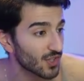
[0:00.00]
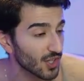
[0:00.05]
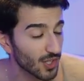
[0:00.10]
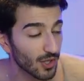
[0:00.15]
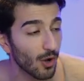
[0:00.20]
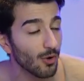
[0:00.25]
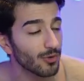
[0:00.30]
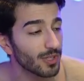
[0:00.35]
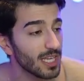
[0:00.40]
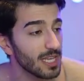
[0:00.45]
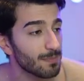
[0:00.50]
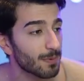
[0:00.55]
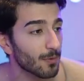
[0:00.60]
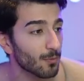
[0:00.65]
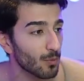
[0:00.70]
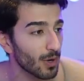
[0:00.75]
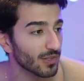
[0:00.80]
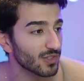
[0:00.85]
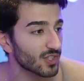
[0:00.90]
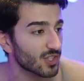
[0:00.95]
The goalkeeper
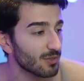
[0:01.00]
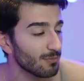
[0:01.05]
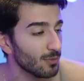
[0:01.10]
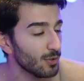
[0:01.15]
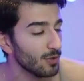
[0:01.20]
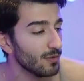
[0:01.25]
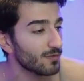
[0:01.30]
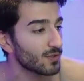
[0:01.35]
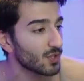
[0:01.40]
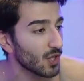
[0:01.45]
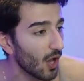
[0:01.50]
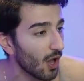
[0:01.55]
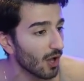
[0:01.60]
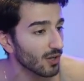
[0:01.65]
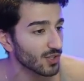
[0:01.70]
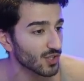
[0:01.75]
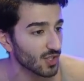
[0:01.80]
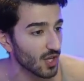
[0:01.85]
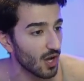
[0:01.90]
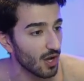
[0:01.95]
wants to move.
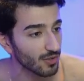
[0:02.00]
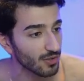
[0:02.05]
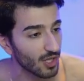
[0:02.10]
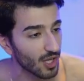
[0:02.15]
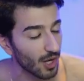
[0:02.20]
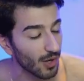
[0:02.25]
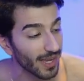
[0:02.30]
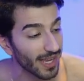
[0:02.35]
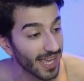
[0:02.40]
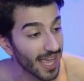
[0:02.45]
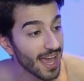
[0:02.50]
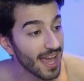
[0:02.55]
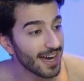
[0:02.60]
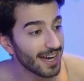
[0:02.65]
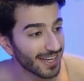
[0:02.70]
Talks ongoing.